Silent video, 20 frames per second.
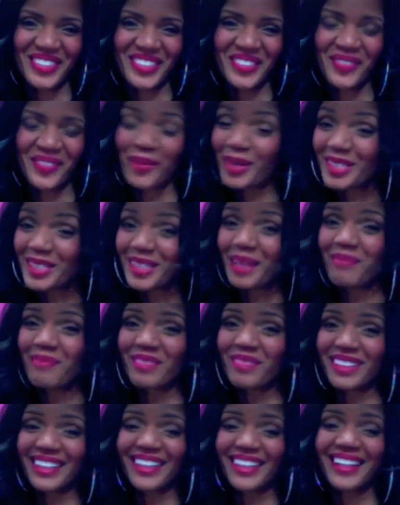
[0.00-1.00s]
with
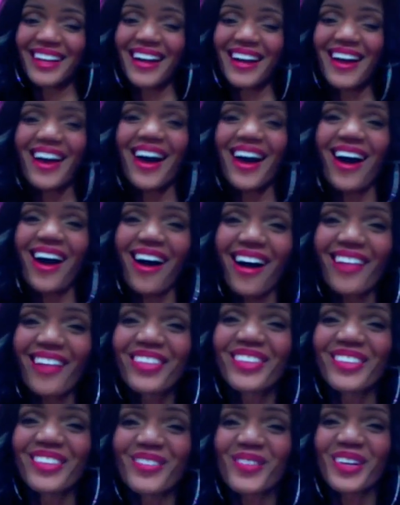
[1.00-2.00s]
something
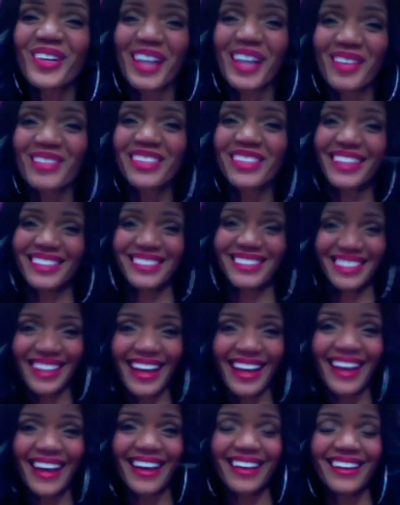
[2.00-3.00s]
other than what I've said to
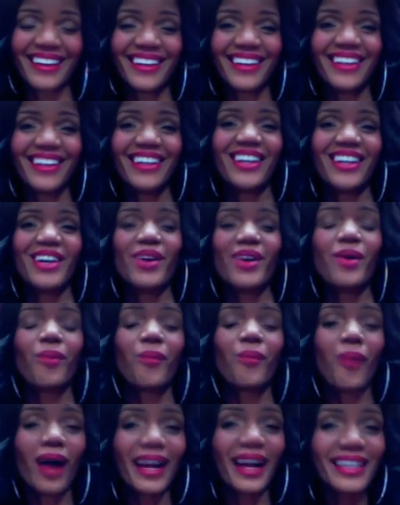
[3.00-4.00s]
get.
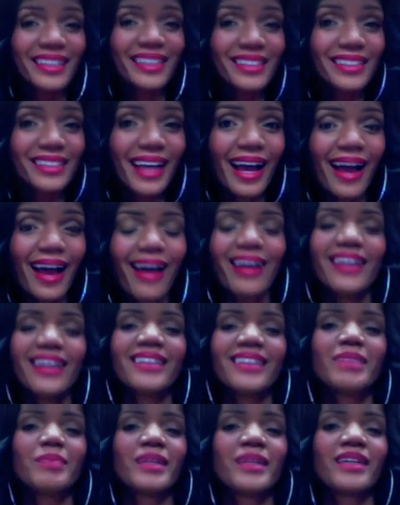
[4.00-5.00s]
Why is that?
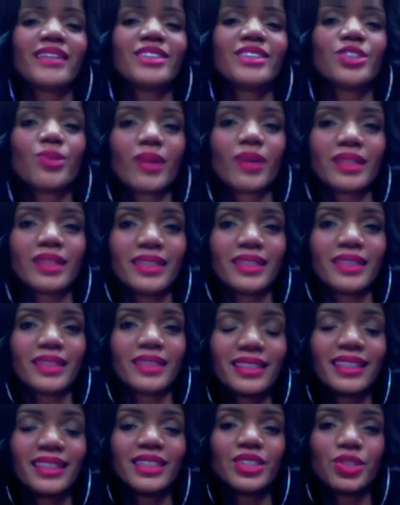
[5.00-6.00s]
It's because you are
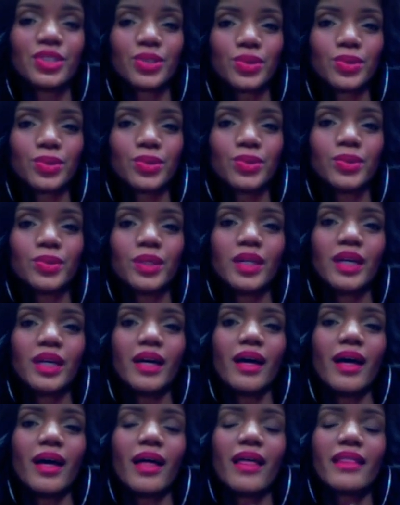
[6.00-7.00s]
listening to
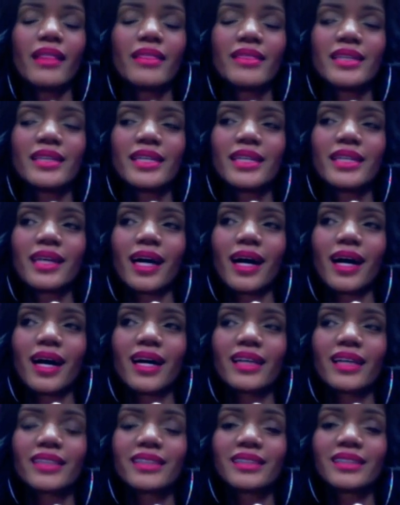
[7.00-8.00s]
the
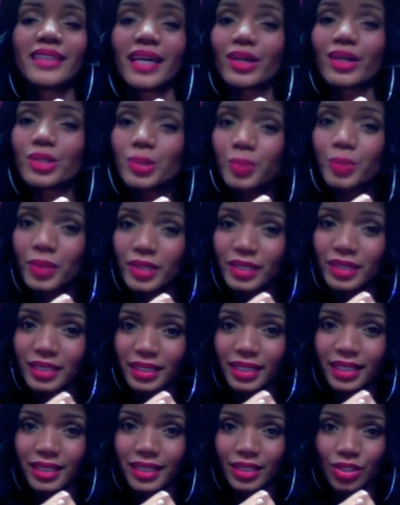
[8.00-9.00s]

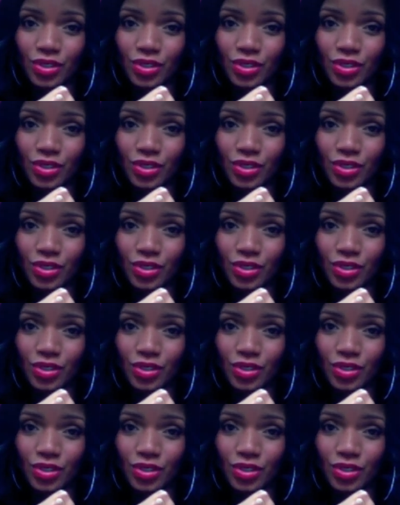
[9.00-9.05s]
salesperson in the